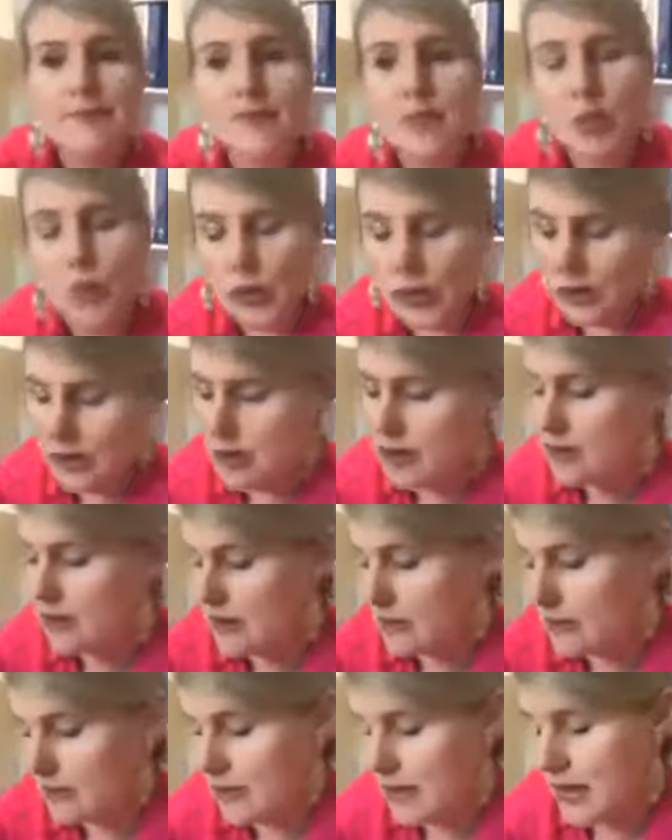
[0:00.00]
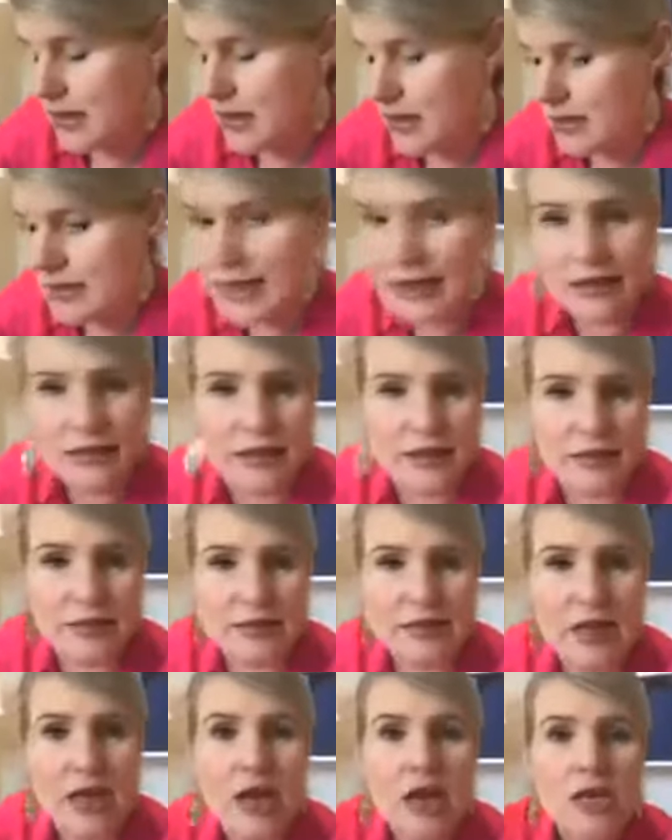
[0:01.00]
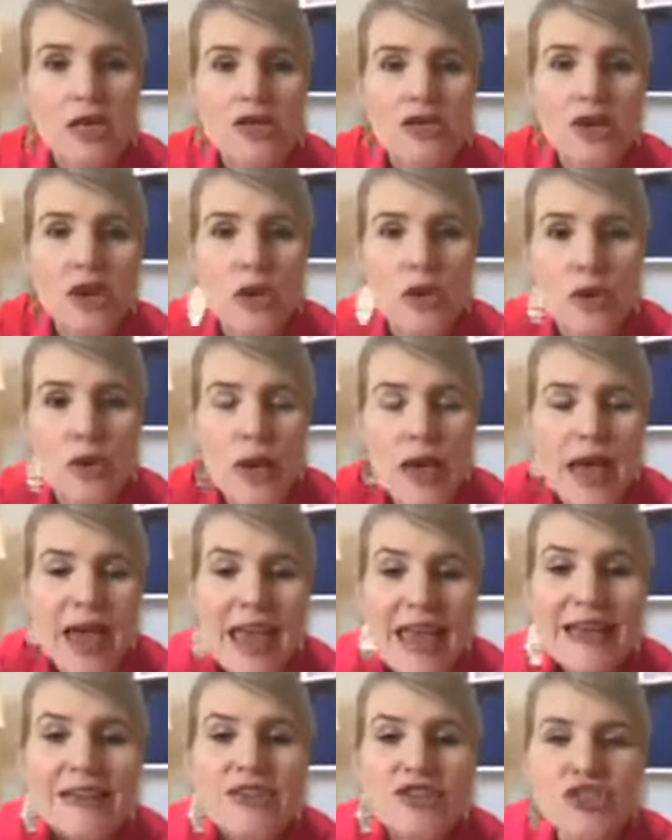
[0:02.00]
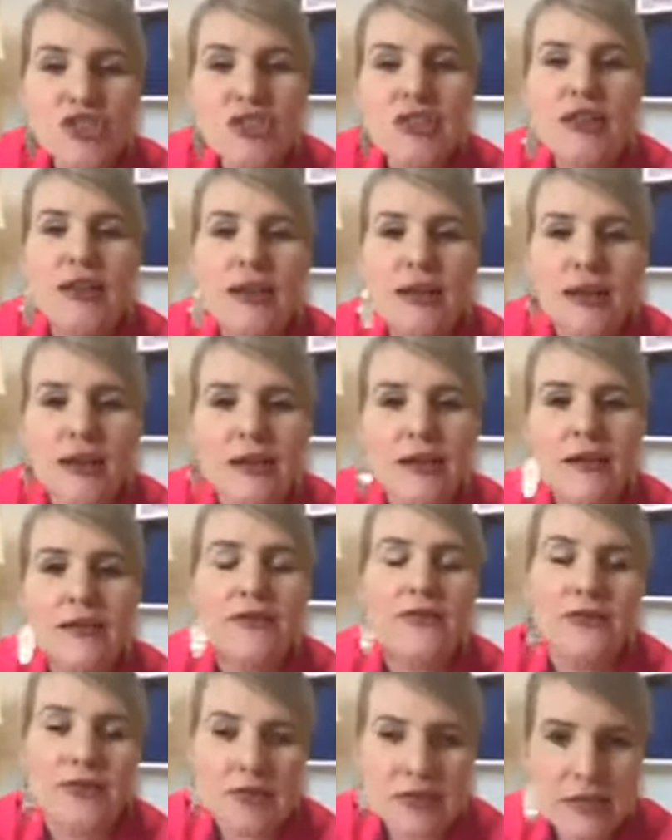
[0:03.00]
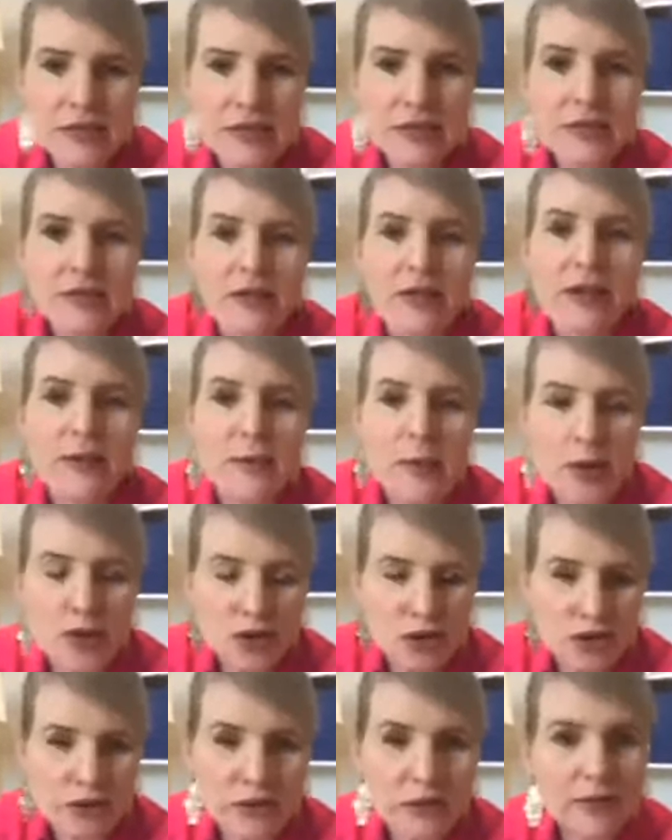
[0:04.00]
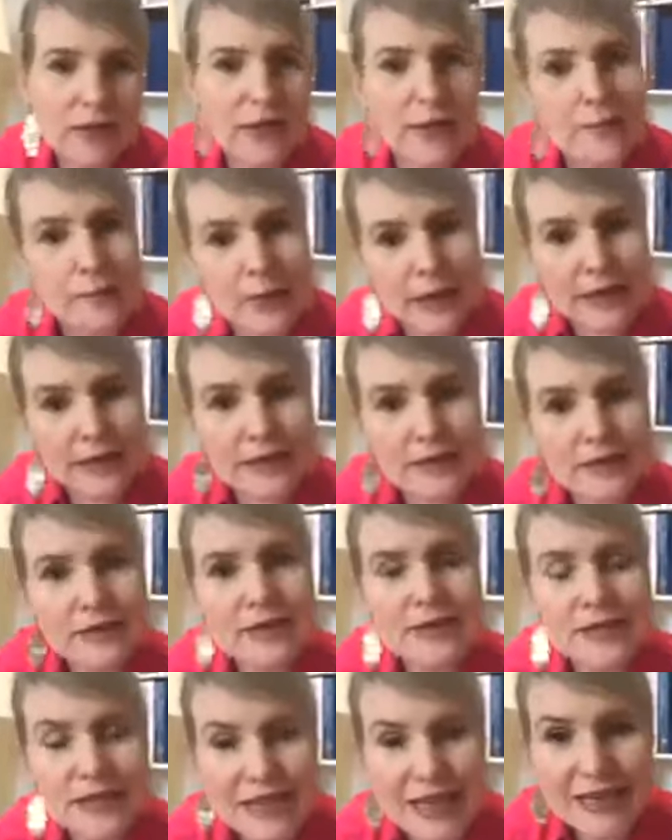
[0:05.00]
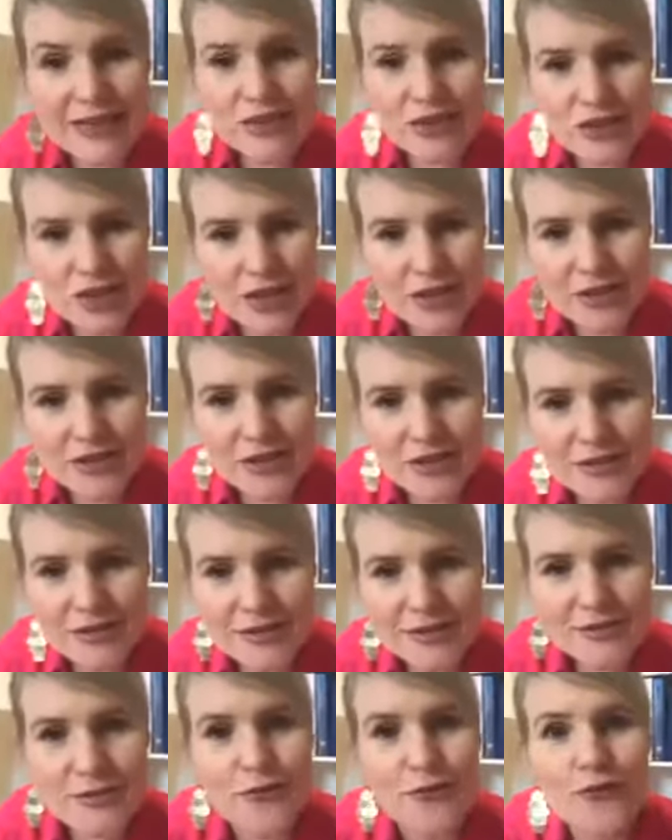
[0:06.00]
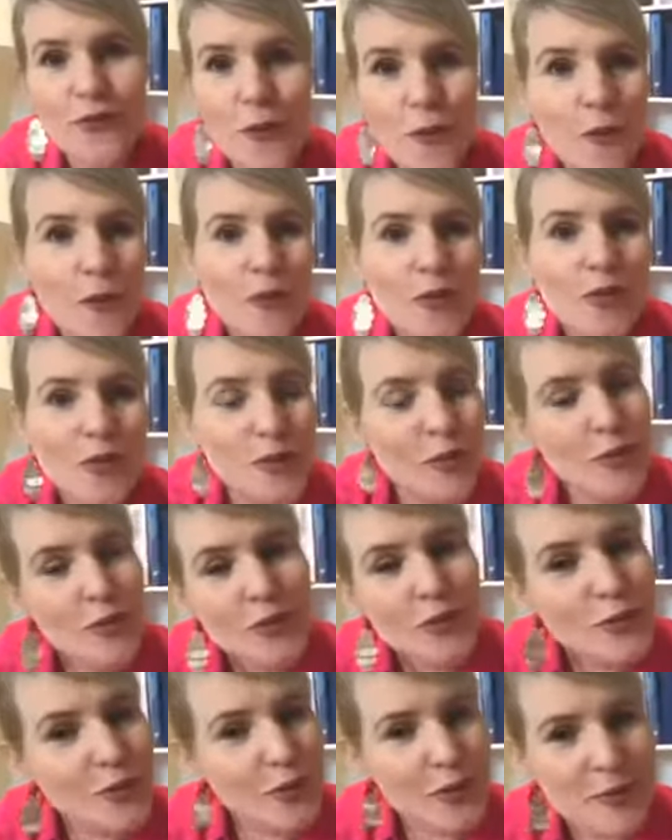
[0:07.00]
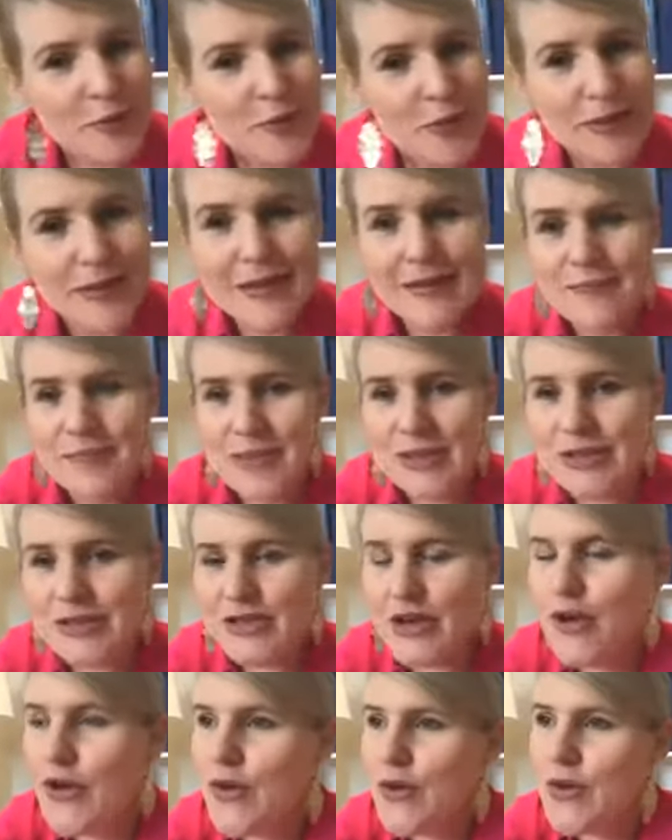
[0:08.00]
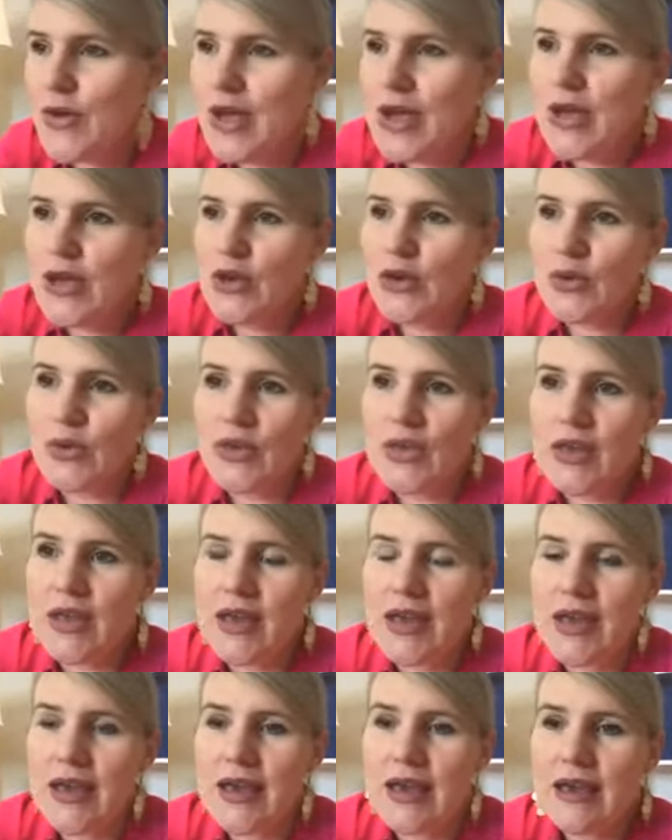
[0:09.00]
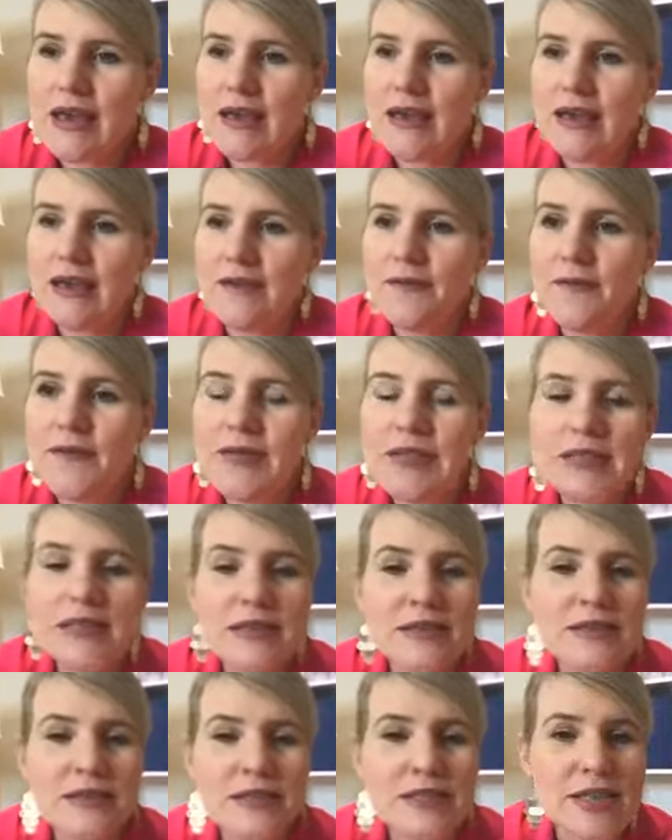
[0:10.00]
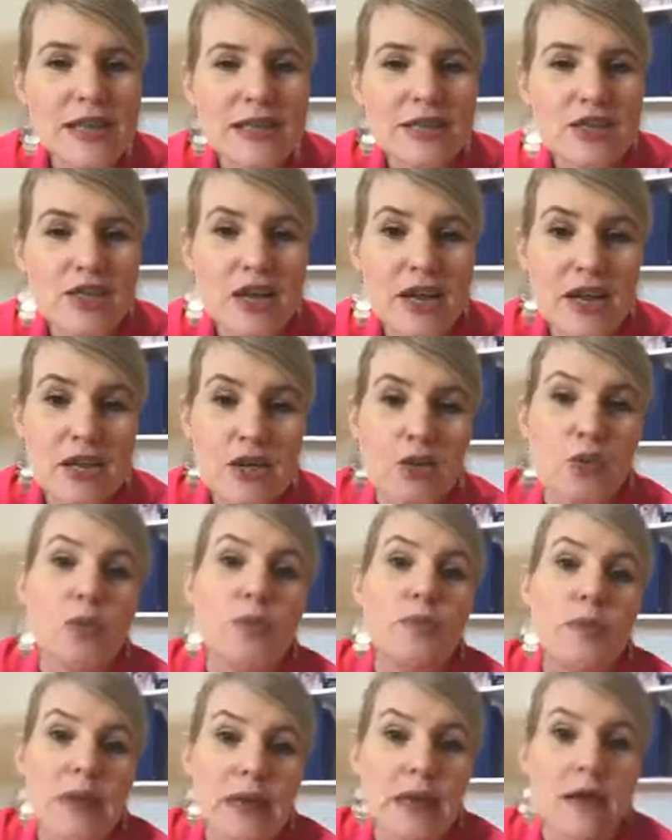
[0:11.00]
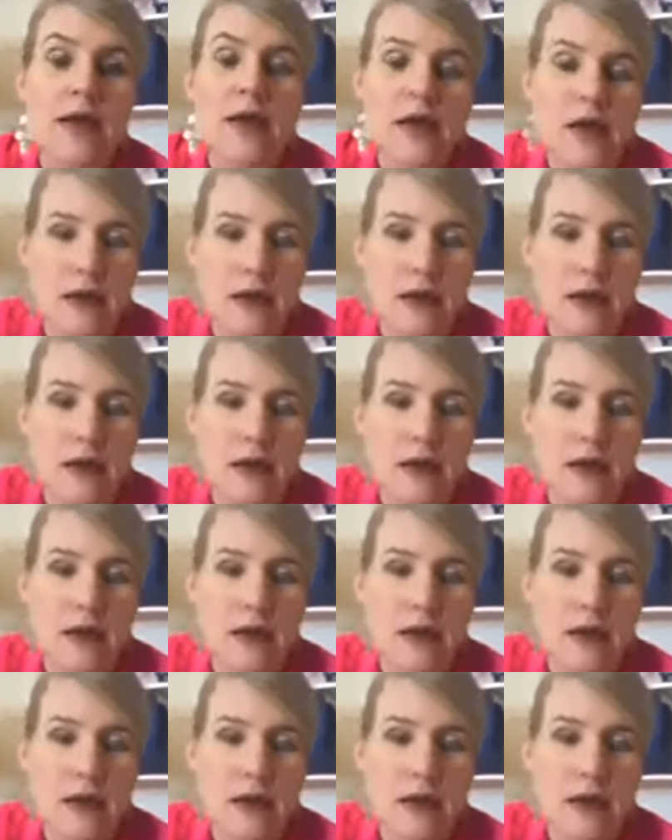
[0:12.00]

with their delegates. So engineer physical, emotional, and mental state changes for your group. So you're thinking a physical state change would be,